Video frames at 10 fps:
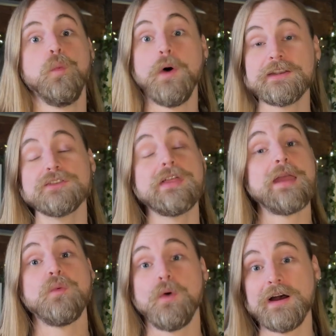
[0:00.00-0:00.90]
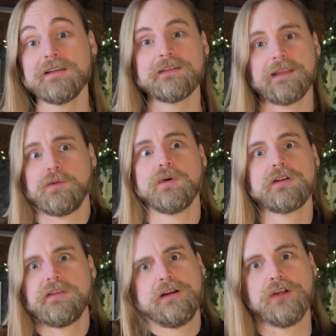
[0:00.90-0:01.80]
what do they want, like what
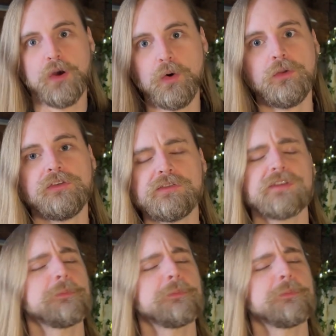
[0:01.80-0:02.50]
are their goals